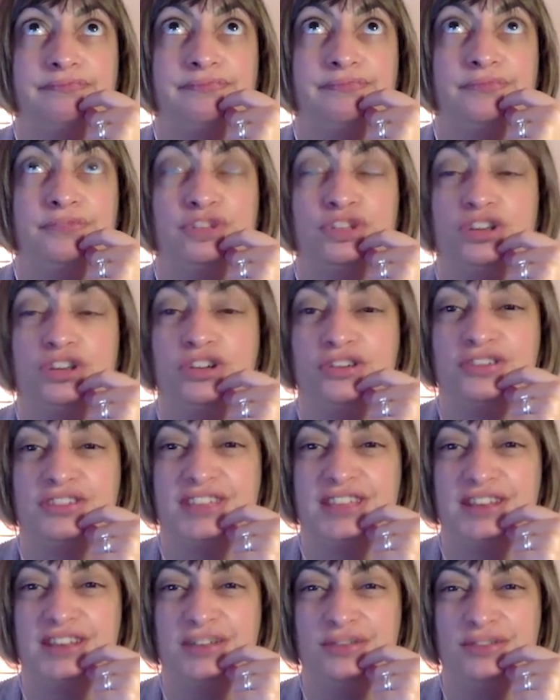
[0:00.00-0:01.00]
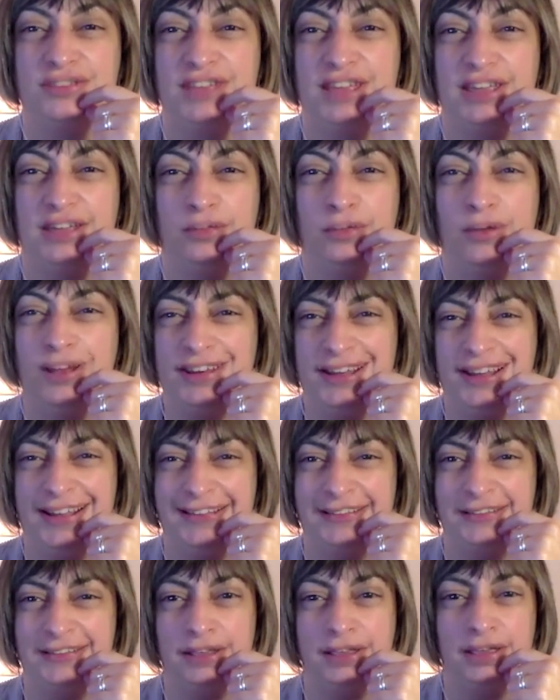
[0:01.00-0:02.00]
Sure, San Jose. Why
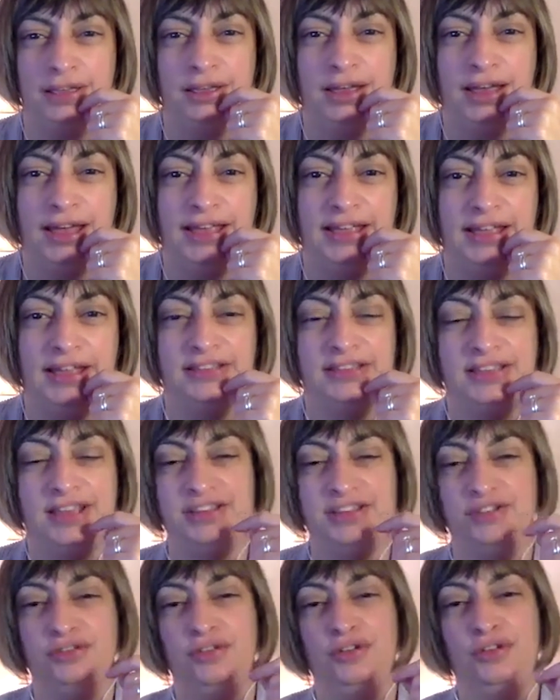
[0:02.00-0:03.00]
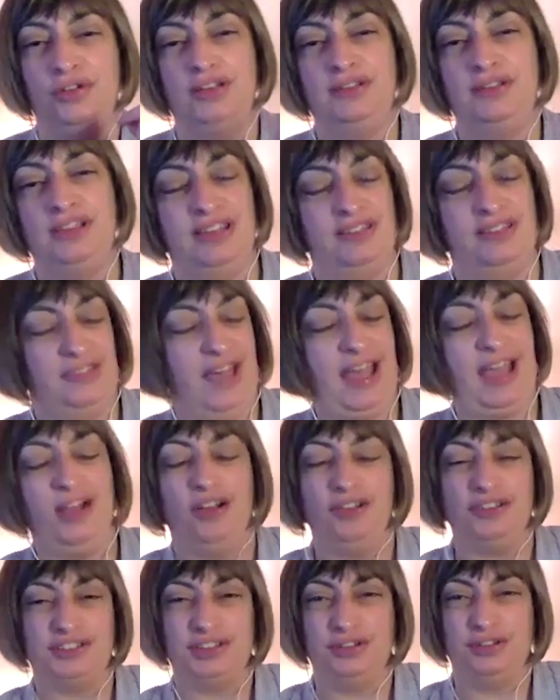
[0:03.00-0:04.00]
not? I don't know. I
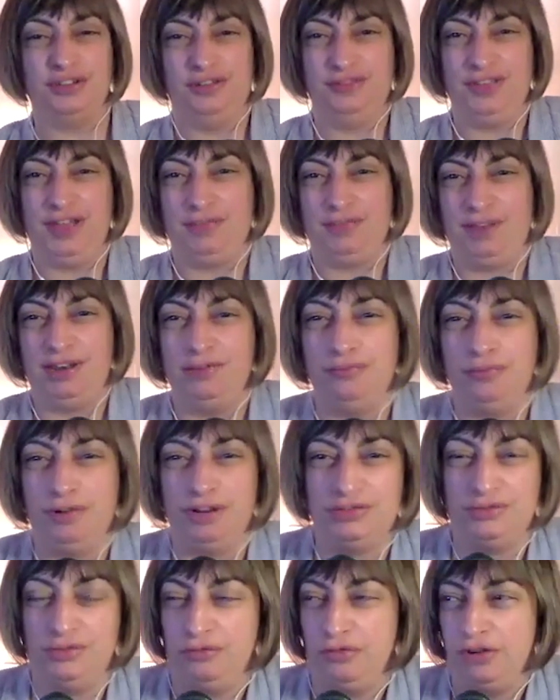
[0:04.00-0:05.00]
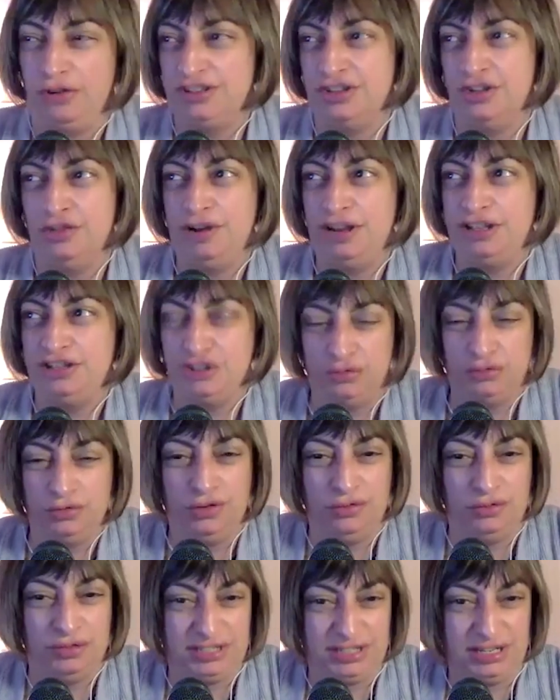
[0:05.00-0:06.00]
also have not been impressed with Fresno, but I don't
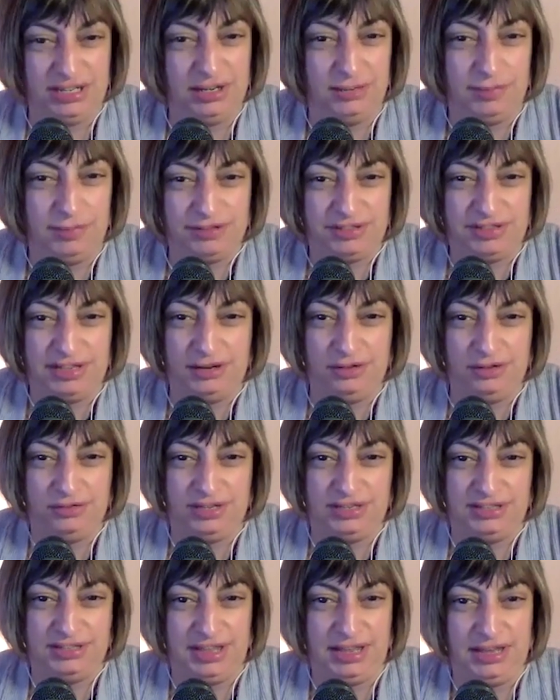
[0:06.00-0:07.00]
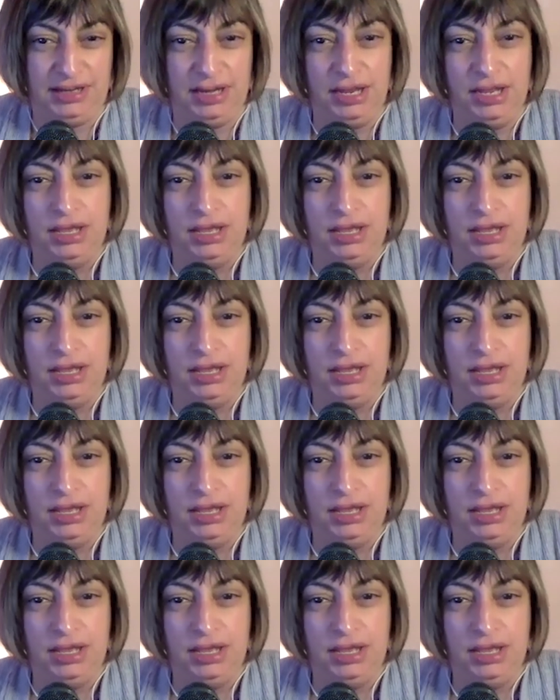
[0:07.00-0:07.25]
know a ton about San Jose State.